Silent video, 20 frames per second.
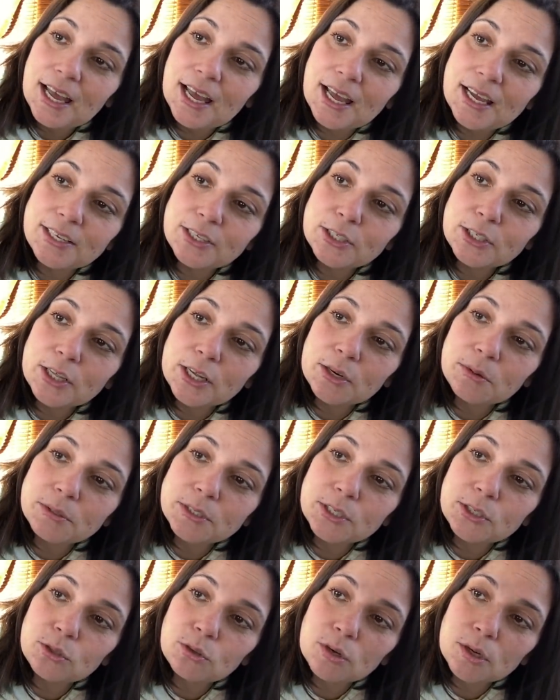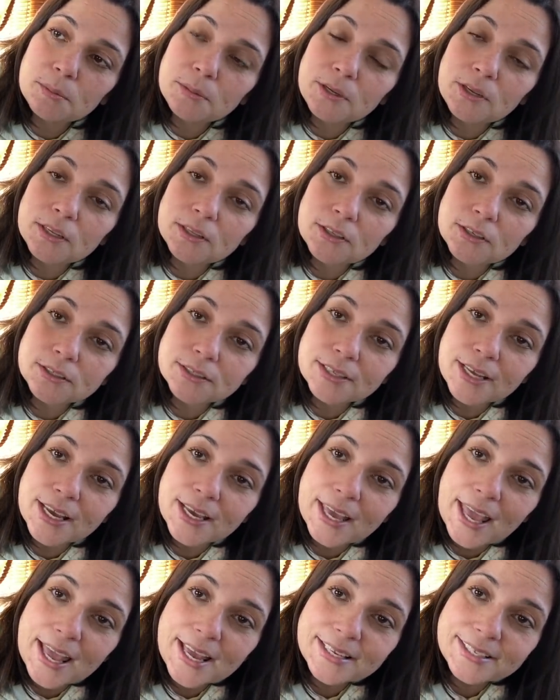I just thought it was adorable. It looks
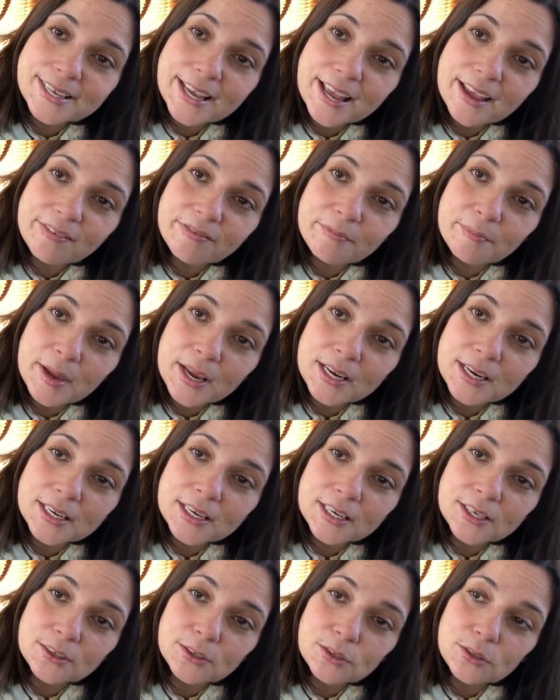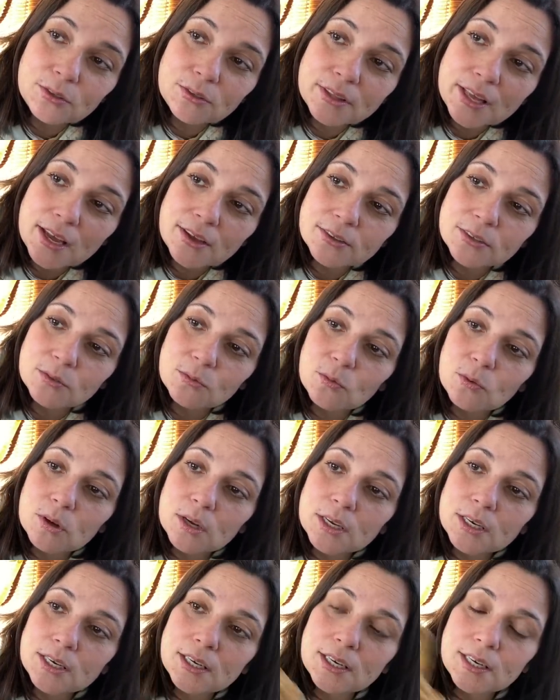like SF made it in
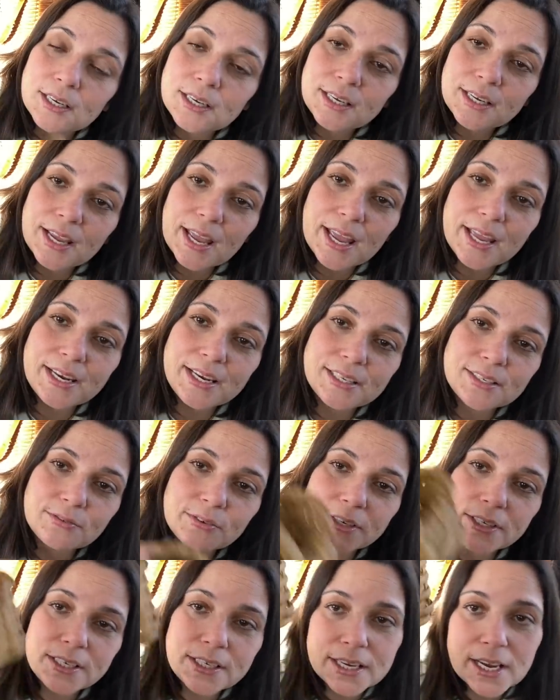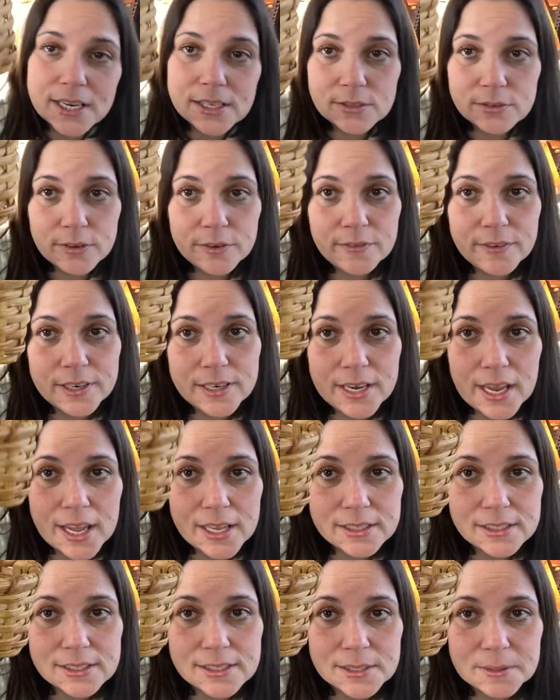2001, and it's really nice for
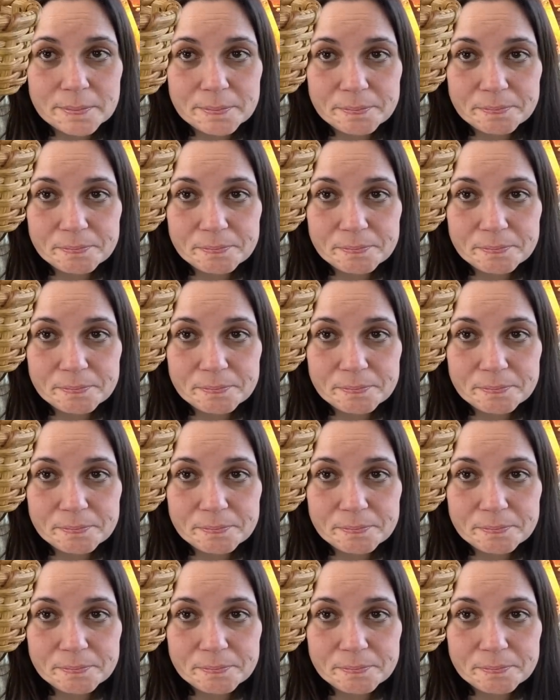vignettes.